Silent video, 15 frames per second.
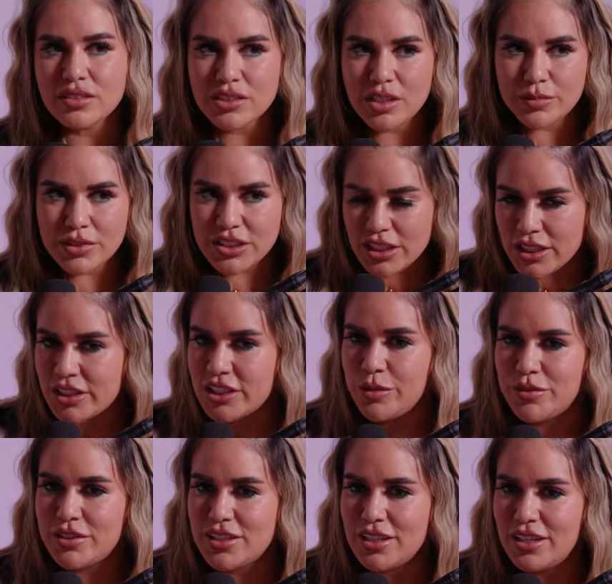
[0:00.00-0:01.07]
looked up to Jenna
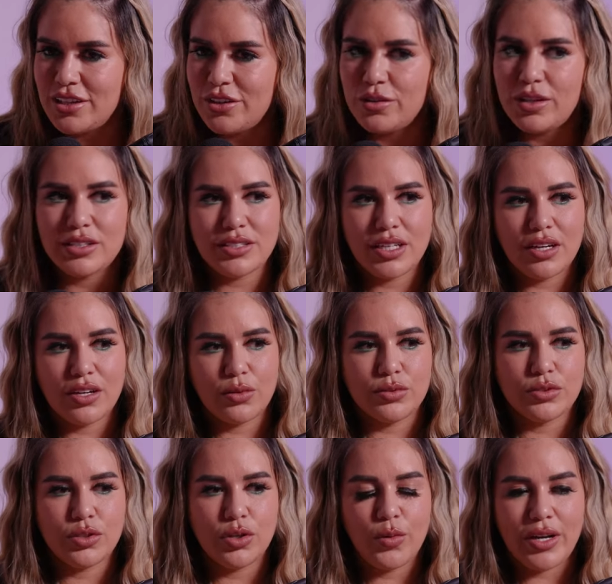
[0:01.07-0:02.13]
Jameson. I know that's like old
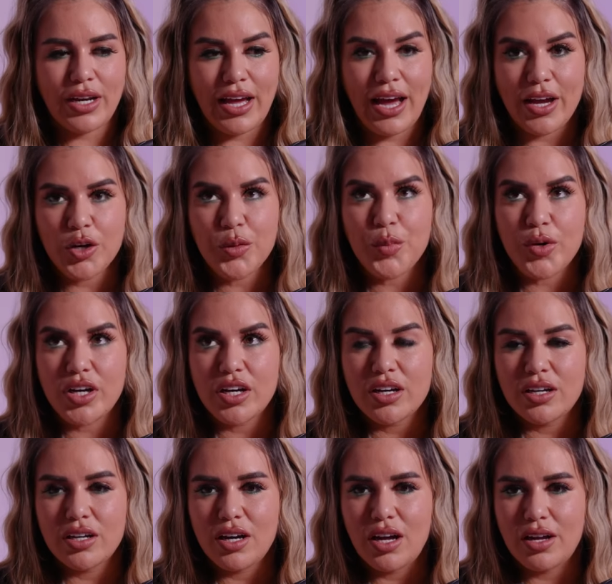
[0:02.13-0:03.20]
school one. I had her book.
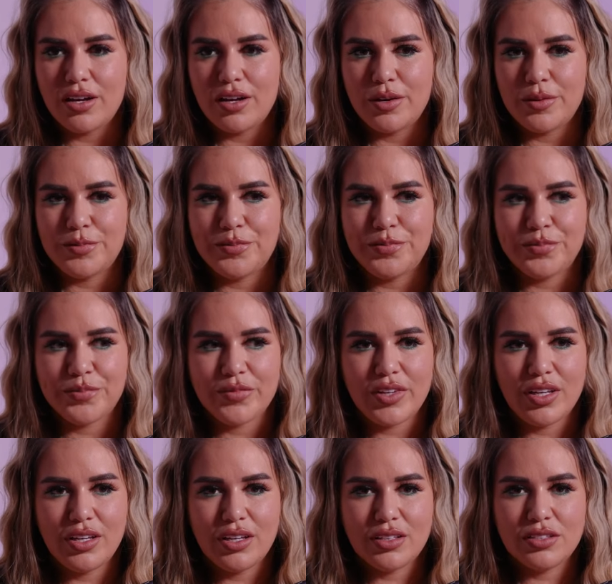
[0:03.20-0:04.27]
Okay. Um,
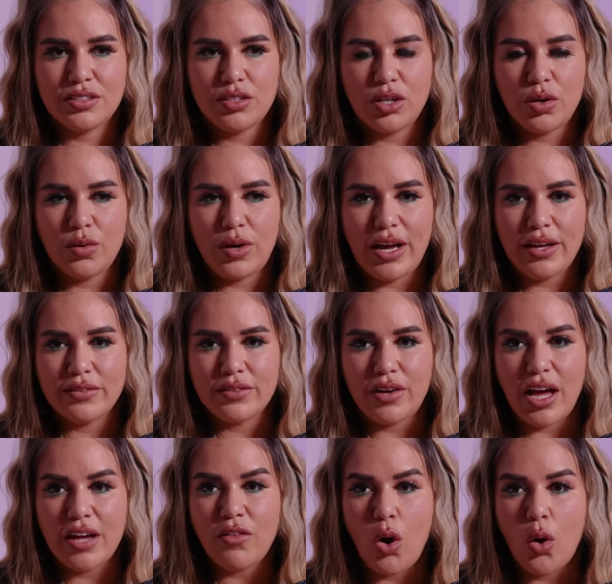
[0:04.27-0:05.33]
so you I like
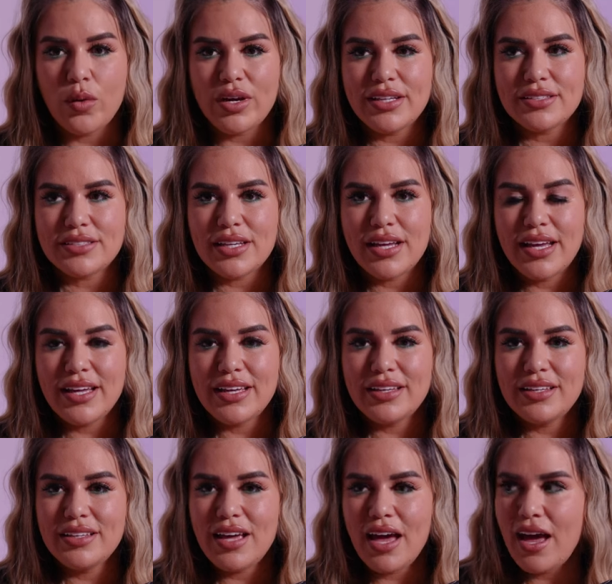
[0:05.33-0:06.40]
the I've legends. Always, you like people
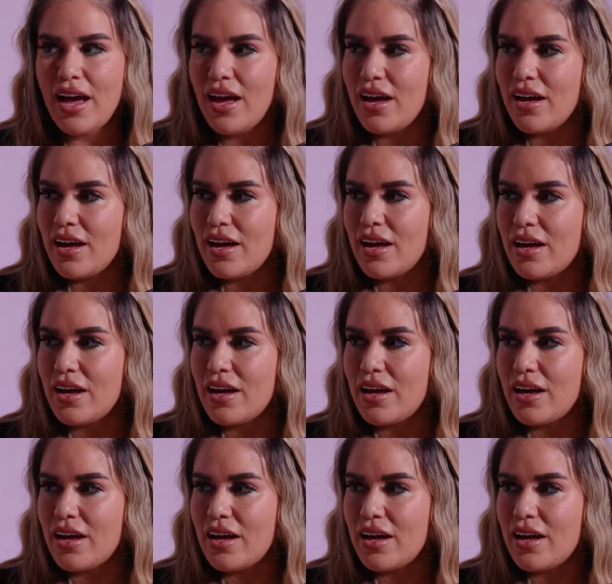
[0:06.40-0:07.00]
who yeah, are like business